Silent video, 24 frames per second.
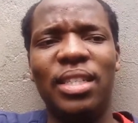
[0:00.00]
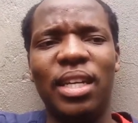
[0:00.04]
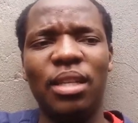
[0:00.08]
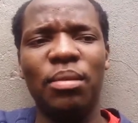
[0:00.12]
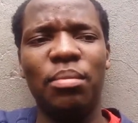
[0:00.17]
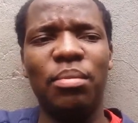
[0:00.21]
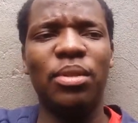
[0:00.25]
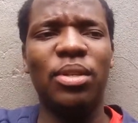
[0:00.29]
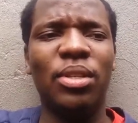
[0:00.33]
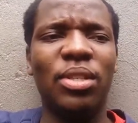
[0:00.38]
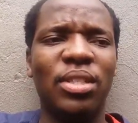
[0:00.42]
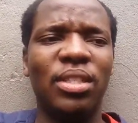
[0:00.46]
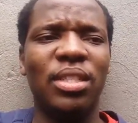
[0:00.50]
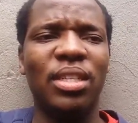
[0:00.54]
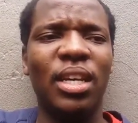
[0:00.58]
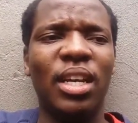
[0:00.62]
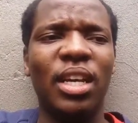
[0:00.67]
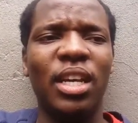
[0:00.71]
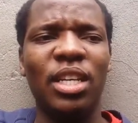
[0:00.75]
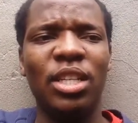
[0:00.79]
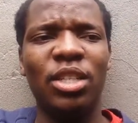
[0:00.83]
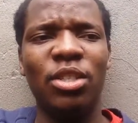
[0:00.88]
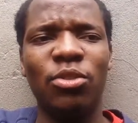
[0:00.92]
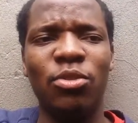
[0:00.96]
just because
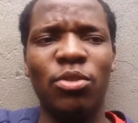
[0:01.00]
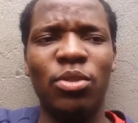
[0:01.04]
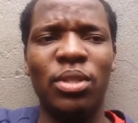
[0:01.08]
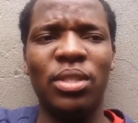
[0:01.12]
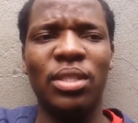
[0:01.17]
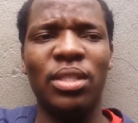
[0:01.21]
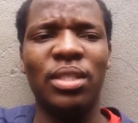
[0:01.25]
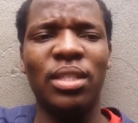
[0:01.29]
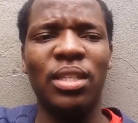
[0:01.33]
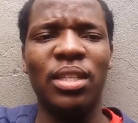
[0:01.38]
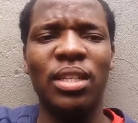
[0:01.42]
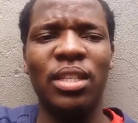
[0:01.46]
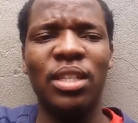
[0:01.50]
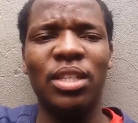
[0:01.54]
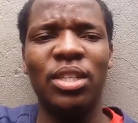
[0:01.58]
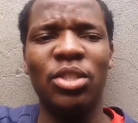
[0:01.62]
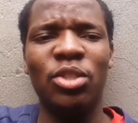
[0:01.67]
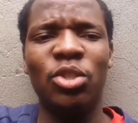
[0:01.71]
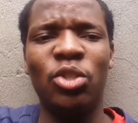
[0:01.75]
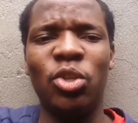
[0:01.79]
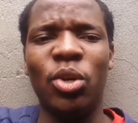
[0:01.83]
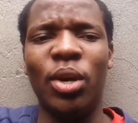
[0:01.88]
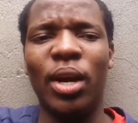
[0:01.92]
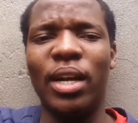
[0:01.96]
she was
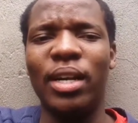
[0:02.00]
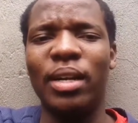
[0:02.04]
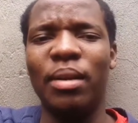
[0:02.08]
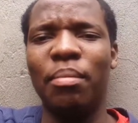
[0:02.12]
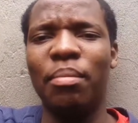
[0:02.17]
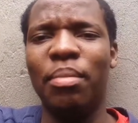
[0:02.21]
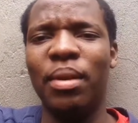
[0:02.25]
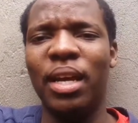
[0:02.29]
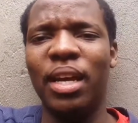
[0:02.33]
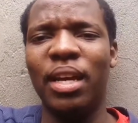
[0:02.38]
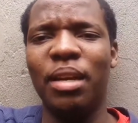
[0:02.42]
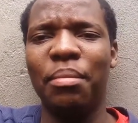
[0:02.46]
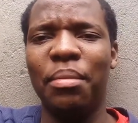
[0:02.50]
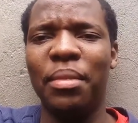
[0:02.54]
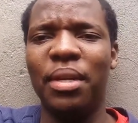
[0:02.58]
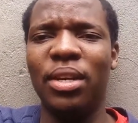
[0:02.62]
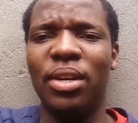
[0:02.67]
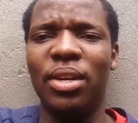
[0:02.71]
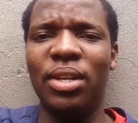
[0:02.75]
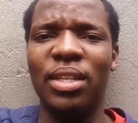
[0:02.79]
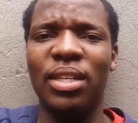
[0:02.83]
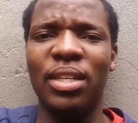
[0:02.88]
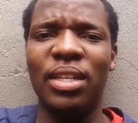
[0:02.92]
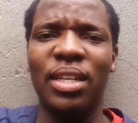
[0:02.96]
trying to blame
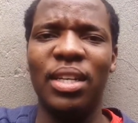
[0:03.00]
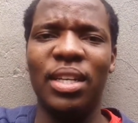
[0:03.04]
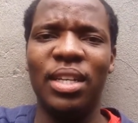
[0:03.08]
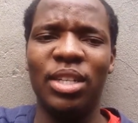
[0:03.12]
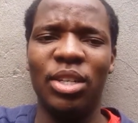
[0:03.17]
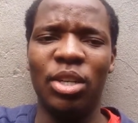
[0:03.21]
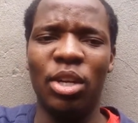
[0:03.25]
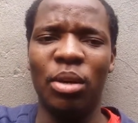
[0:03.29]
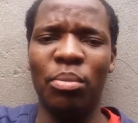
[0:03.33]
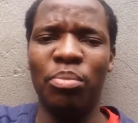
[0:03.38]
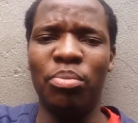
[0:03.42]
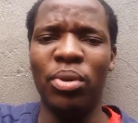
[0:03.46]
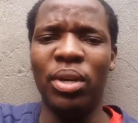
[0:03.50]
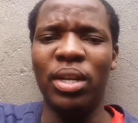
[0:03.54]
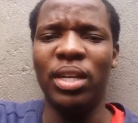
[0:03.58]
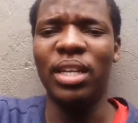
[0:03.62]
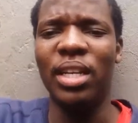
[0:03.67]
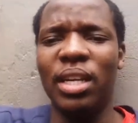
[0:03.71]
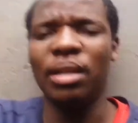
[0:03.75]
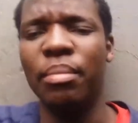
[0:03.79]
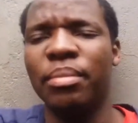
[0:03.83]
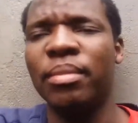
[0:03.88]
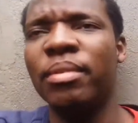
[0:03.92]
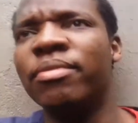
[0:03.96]
it on not
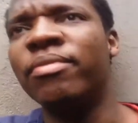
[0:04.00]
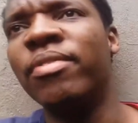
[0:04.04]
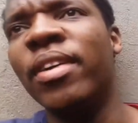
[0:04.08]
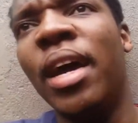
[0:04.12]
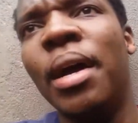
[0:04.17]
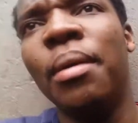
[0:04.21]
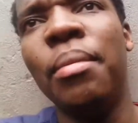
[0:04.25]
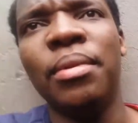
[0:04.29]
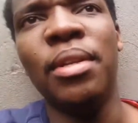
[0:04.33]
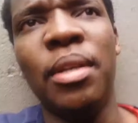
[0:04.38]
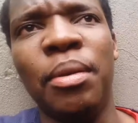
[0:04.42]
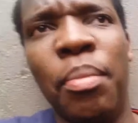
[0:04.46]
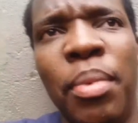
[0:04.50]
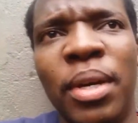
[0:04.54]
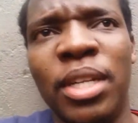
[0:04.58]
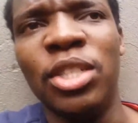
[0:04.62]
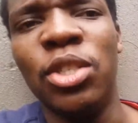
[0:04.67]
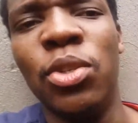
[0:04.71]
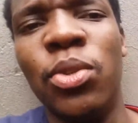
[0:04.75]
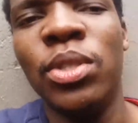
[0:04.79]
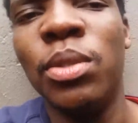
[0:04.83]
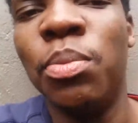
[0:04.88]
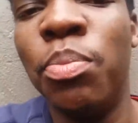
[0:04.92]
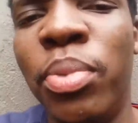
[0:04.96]
breaking up the family, but
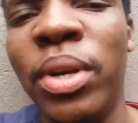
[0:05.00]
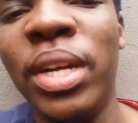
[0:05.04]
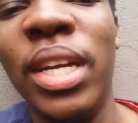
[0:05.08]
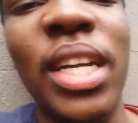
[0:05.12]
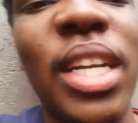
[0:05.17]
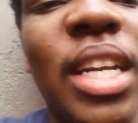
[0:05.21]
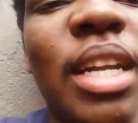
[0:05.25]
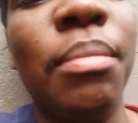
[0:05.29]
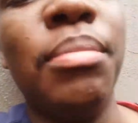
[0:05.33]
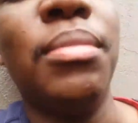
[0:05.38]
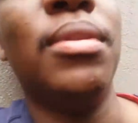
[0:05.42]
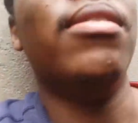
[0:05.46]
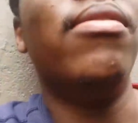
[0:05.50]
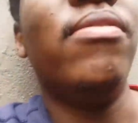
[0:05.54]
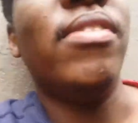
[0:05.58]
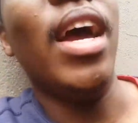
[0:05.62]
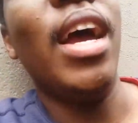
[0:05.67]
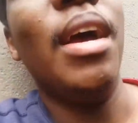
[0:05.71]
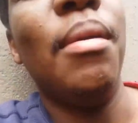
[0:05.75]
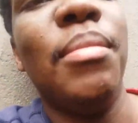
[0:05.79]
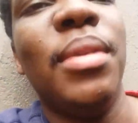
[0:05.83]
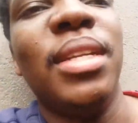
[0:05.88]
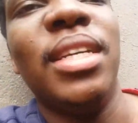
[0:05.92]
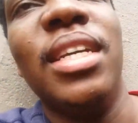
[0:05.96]
she was breaking up the
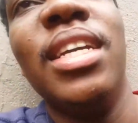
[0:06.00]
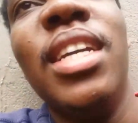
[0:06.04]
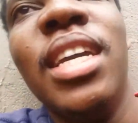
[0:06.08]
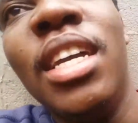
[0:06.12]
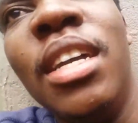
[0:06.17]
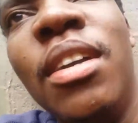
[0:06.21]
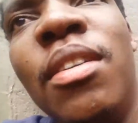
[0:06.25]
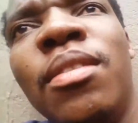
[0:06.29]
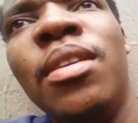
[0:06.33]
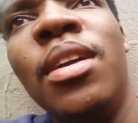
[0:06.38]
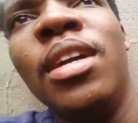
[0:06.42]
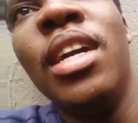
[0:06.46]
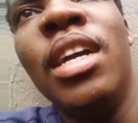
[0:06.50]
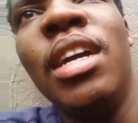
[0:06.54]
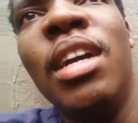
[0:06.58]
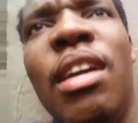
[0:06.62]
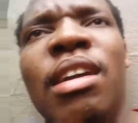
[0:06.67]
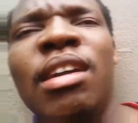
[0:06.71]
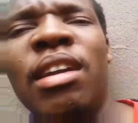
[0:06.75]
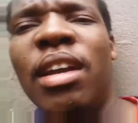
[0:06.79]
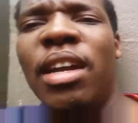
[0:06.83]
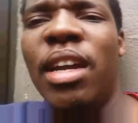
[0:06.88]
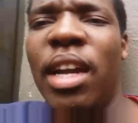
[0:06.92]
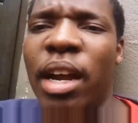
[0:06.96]
family
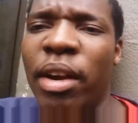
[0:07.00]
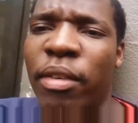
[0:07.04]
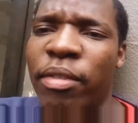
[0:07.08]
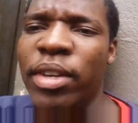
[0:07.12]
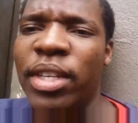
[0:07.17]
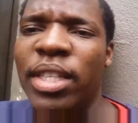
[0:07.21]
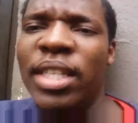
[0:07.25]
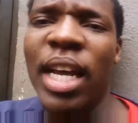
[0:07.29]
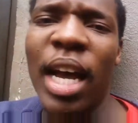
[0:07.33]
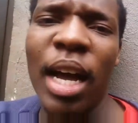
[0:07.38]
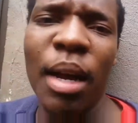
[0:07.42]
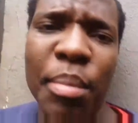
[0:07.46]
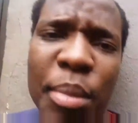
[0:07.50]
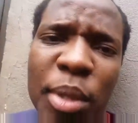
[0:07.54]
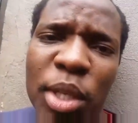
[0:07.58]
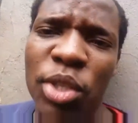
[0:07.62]
every time